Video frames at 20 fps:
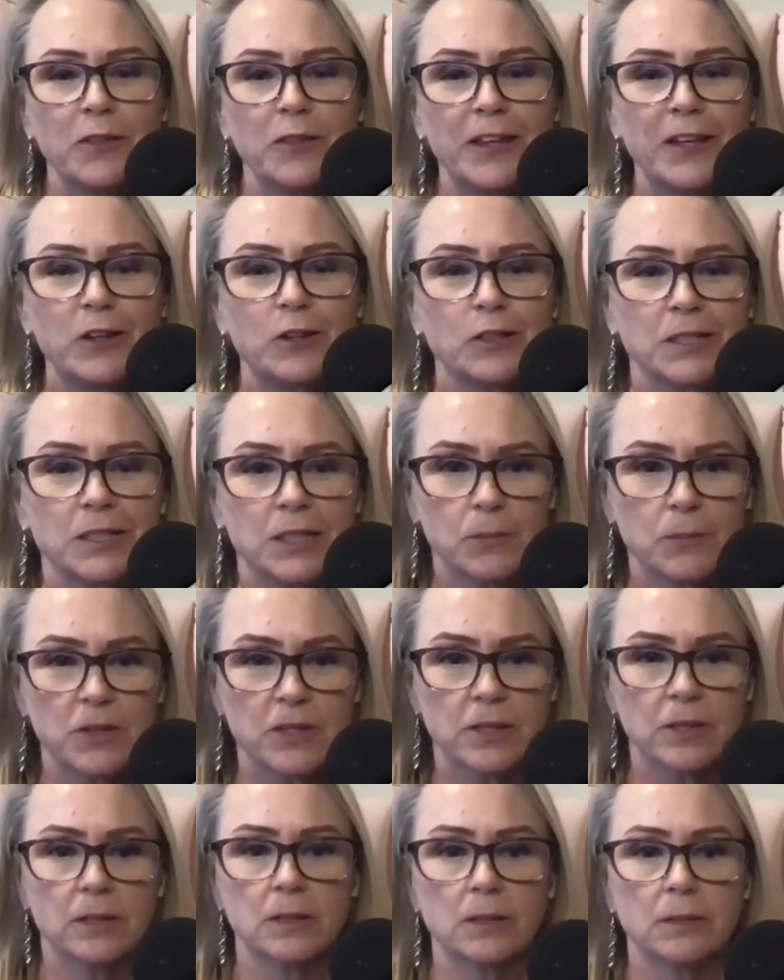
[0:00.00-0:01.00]
think are some of
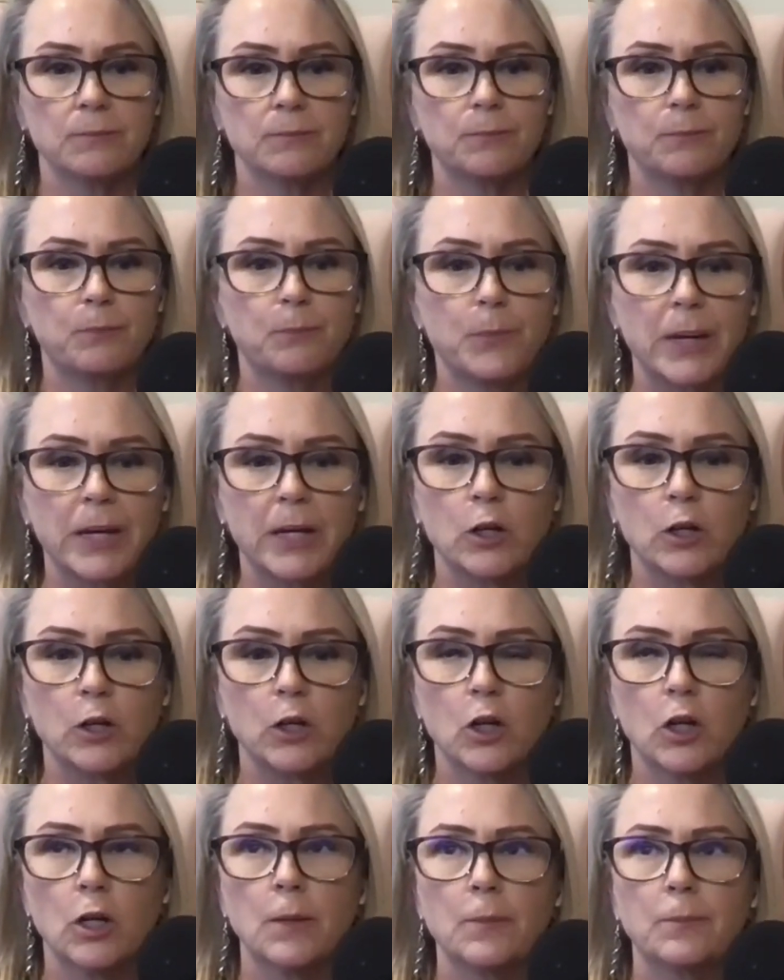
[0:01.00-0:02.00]
the
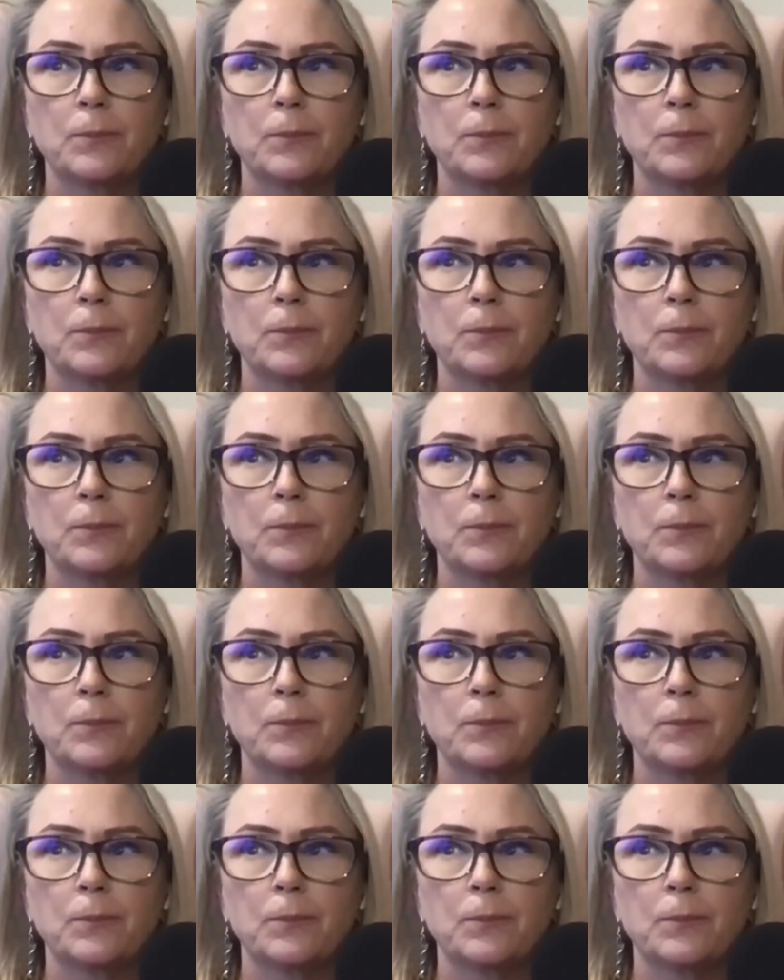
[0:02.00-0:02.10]
bigger